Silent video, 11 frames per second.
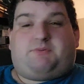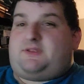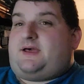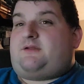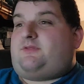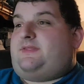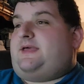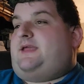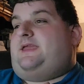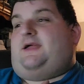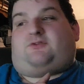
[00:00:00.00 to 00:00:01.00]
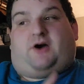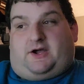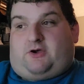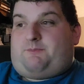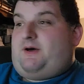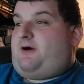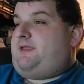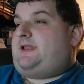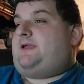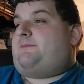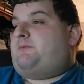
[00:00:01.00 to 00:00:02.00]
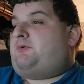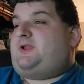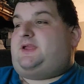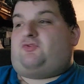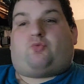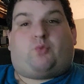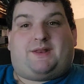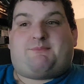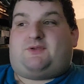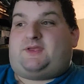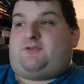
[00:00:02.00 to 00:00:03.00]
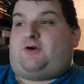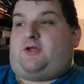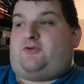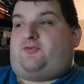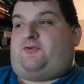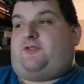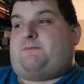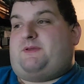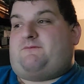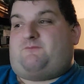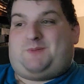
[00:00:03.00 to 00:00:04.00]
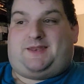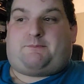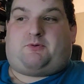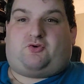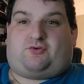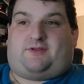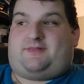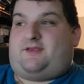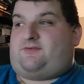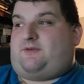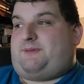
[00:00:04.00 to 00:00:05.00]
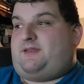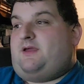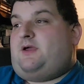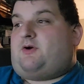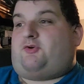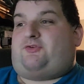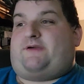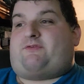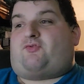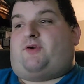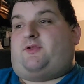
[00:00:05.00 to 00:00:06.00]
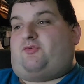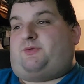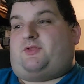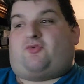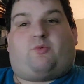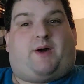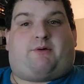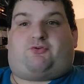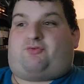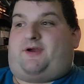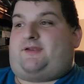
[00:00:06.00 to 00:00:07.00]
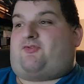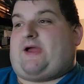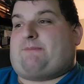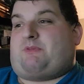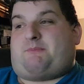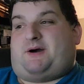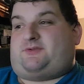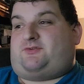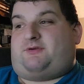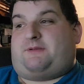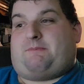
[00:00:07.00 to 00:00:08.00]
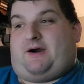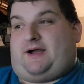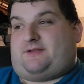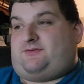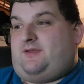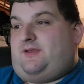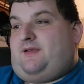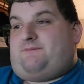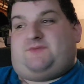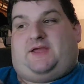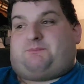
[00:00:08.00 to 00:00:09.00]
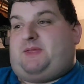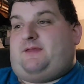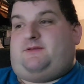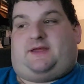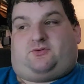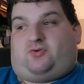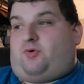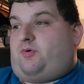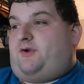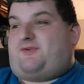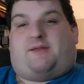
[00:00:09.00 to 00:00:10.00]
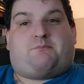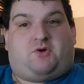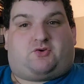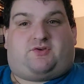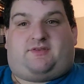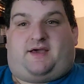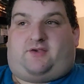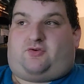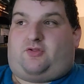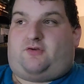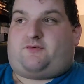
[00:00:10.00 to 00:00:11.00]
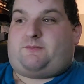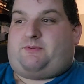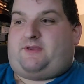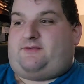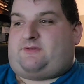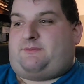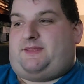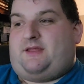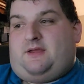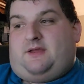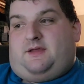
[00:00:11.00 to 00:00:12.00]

not only that, yeah, Taco Bell putting in $20 million for the media push on this. I mean, of course, you have the trailers where the Chihuahua's trying to trap the monster in a box. You had toys, you had merchandise all over the place. I mean,